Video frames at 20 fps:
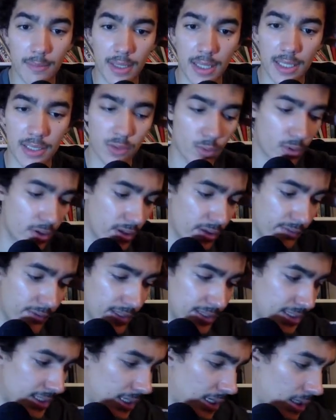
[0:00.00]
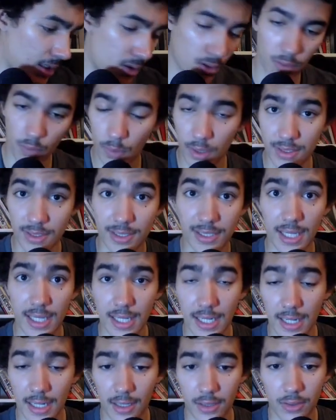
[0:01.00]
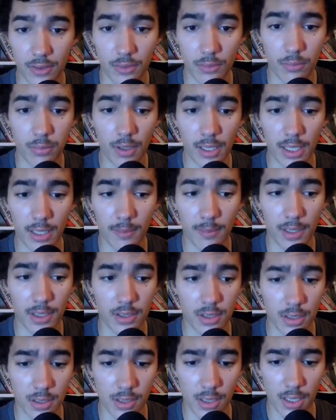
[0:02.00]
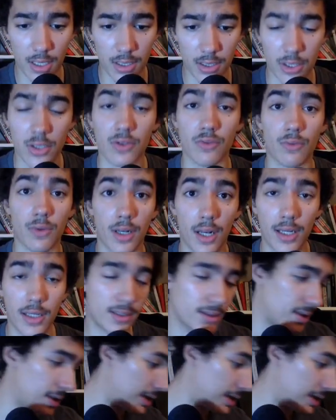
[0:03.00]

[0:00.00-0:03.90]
is worth investing in. 1 second, I need to plug in my charger. I just realized.